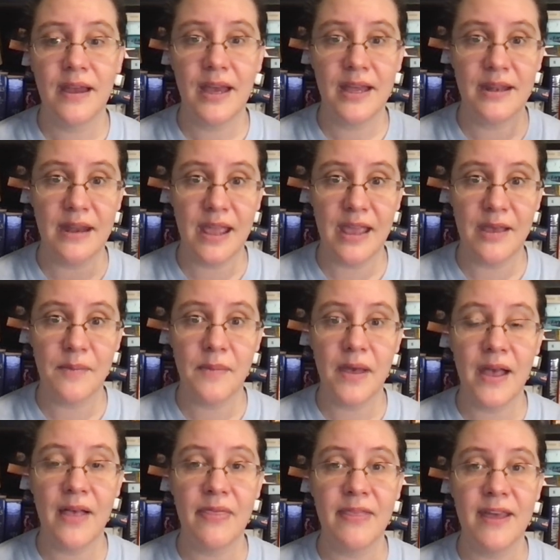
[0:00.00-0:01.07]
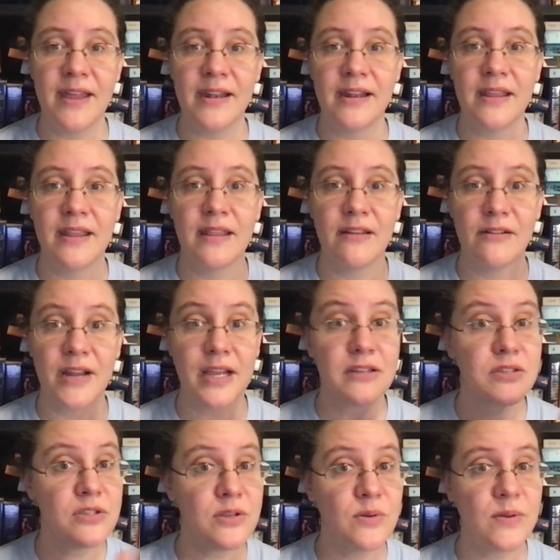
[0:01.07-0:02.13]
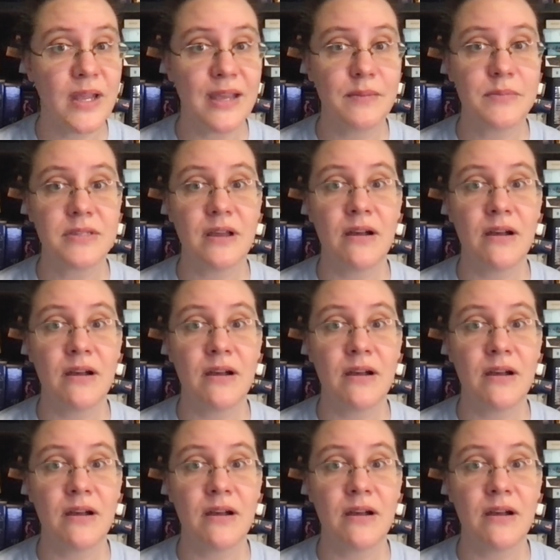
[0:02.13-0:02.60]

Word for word: a name, and then their next two names